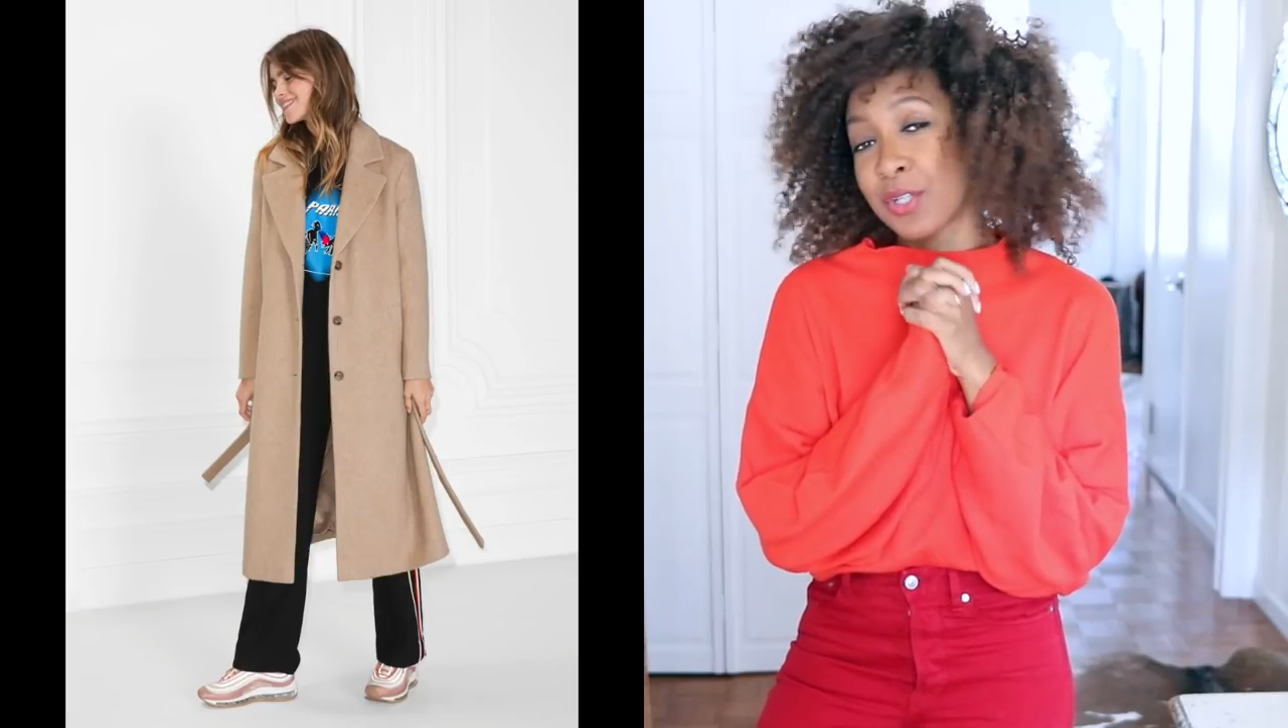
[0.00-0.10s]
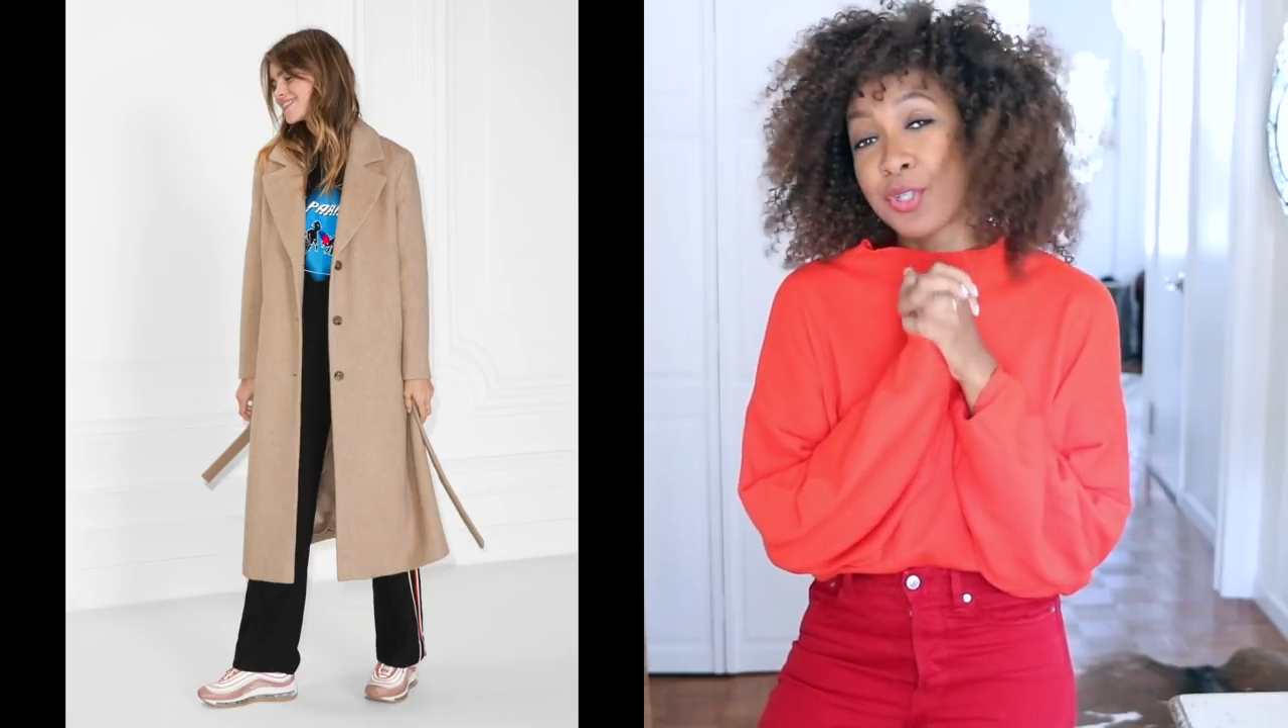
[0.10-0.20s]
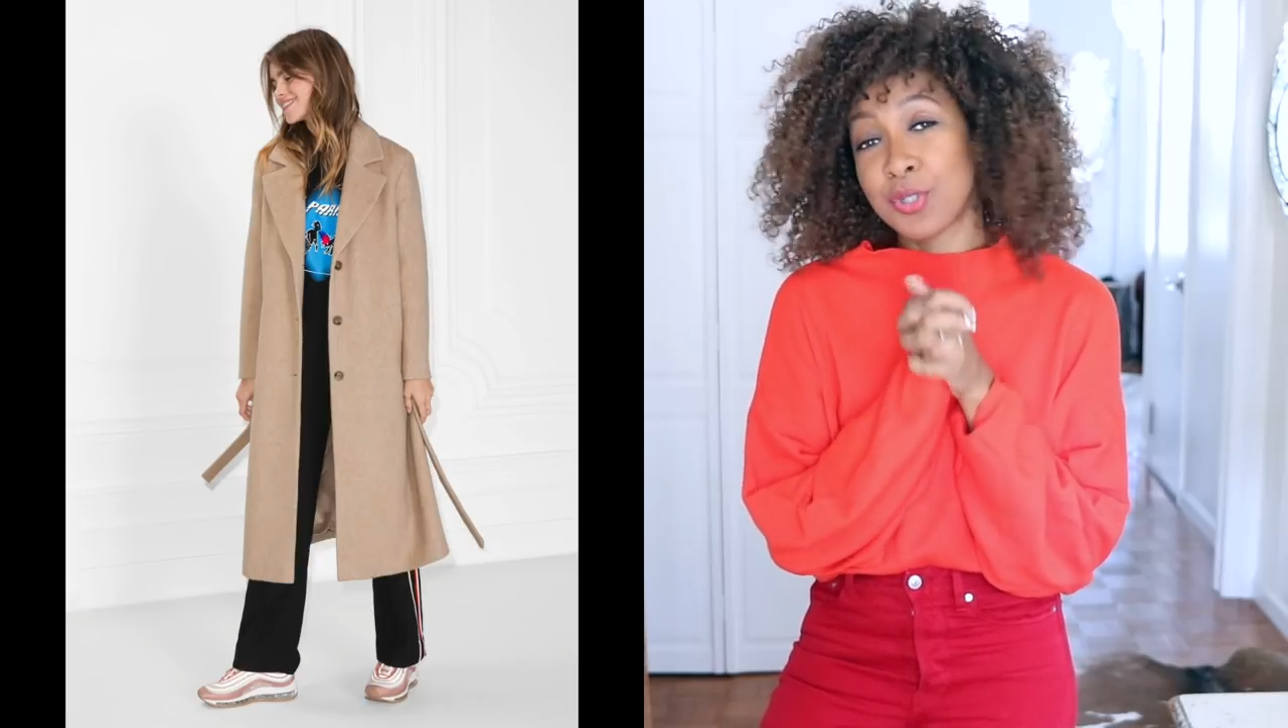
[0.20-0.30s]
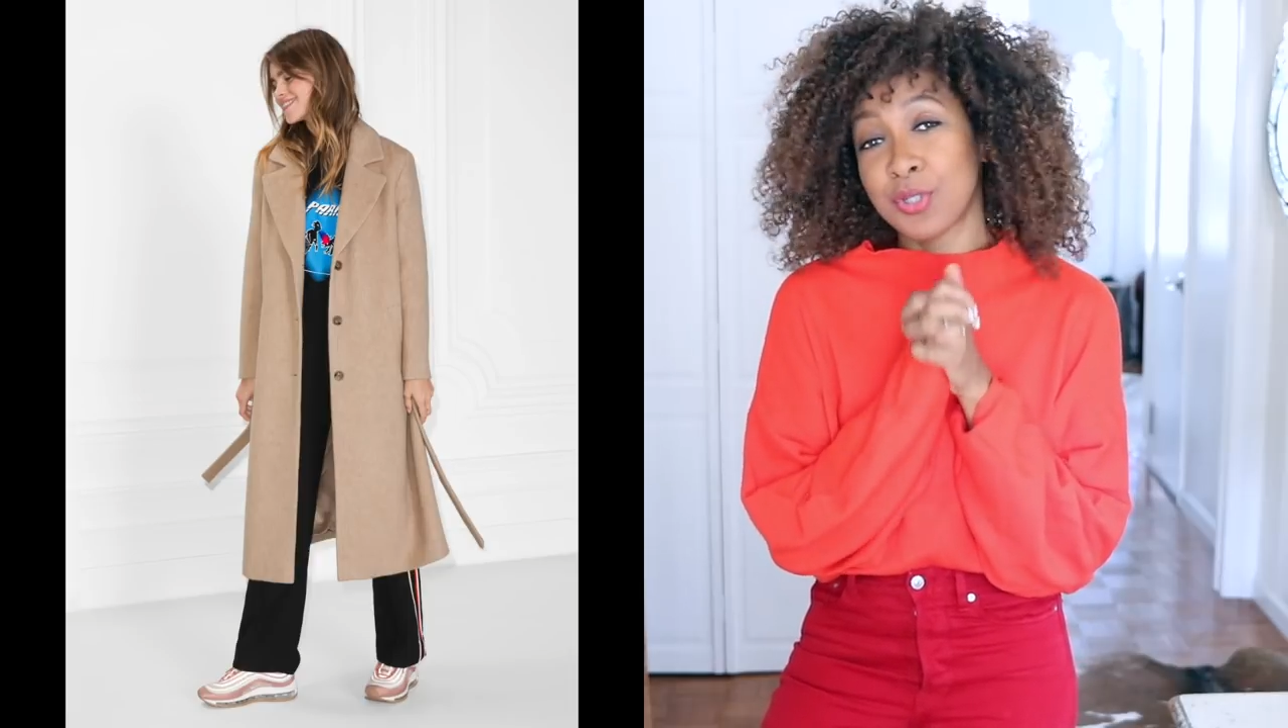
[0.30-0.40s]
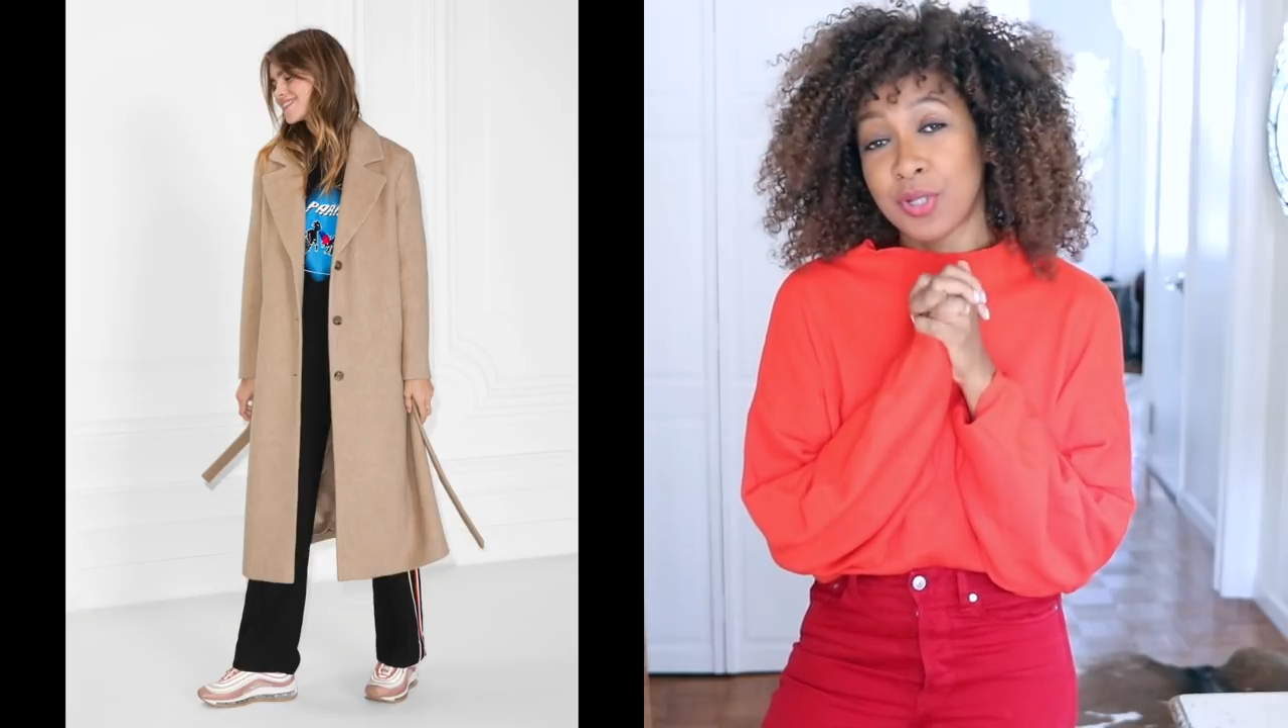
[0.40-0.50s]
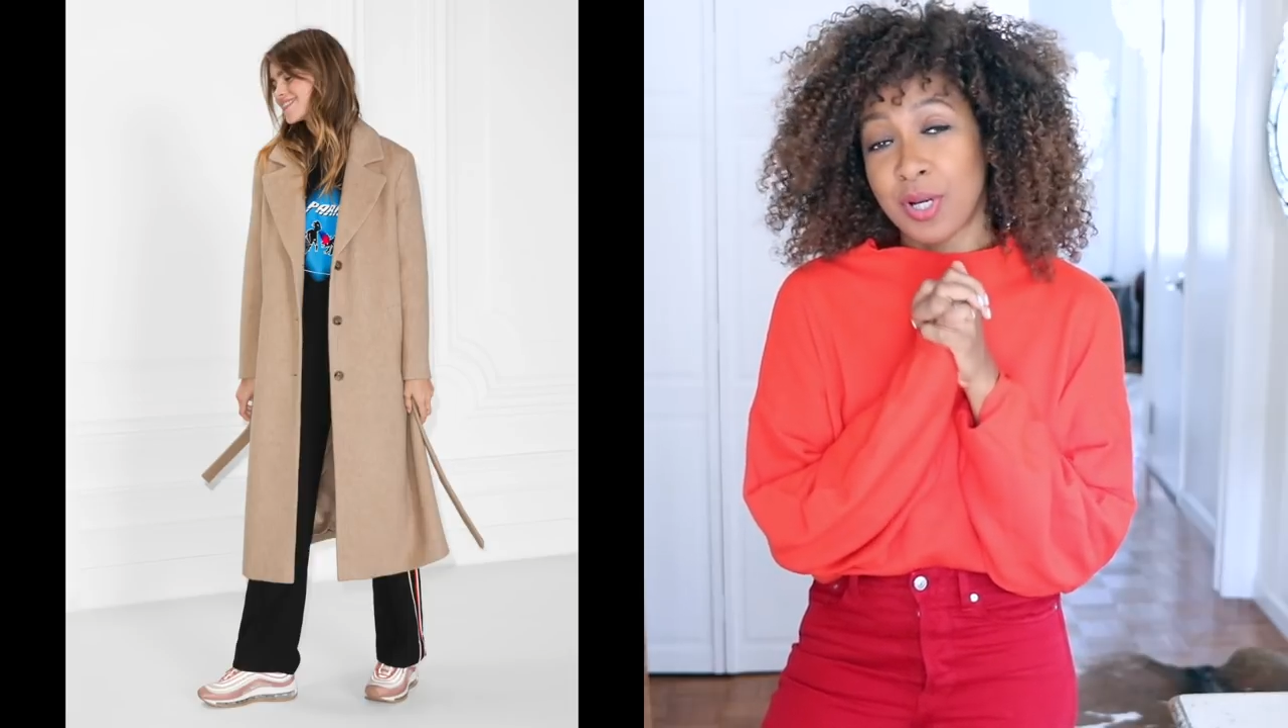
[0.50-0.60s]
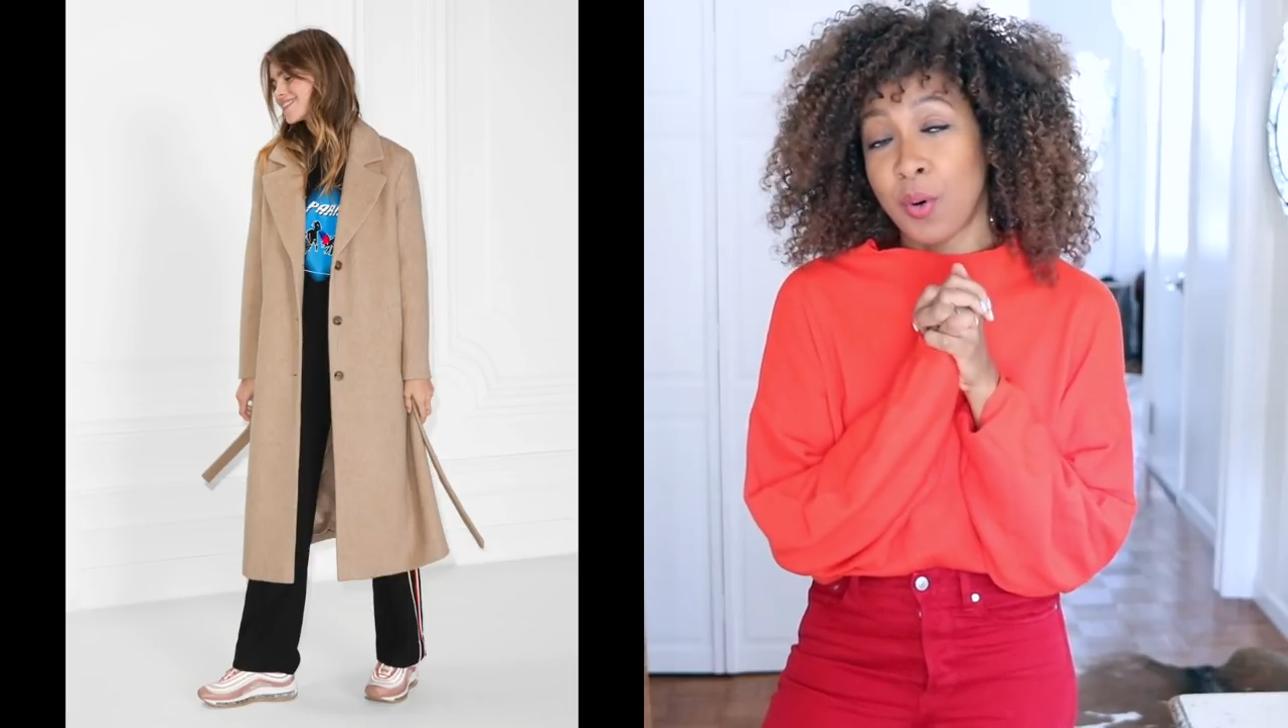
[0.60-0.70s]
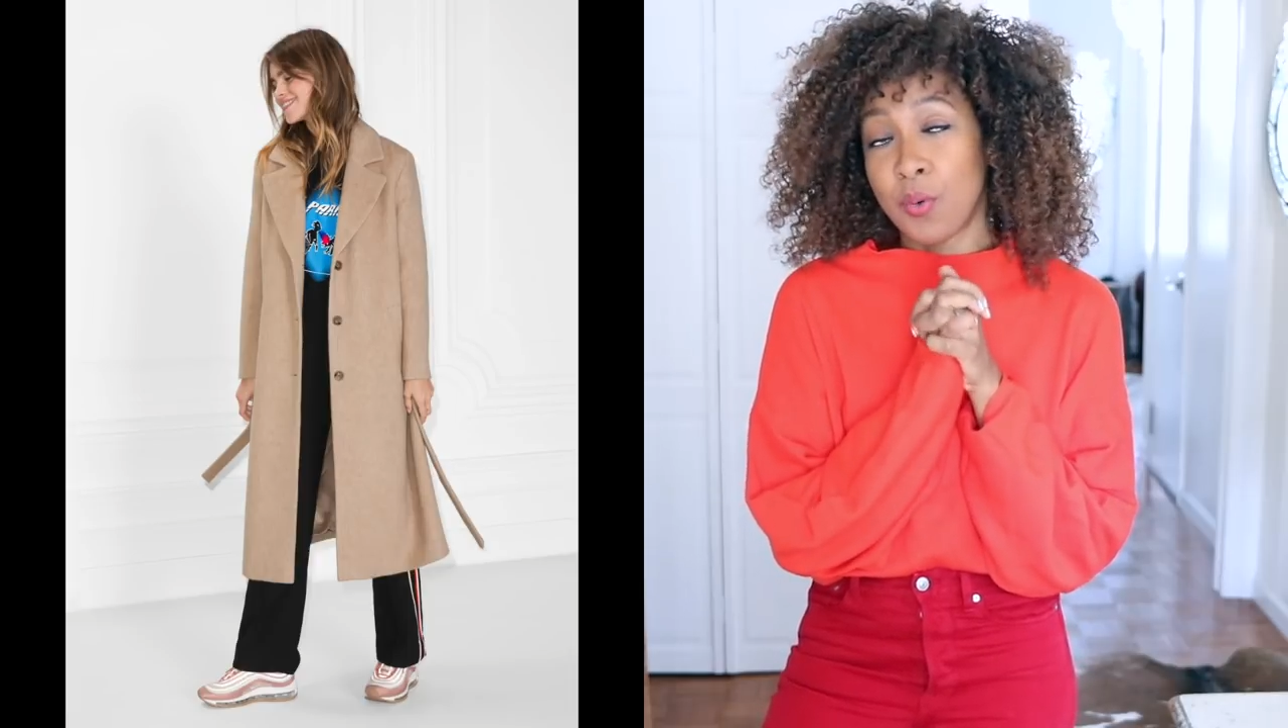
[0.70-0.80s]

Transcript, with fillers: good look at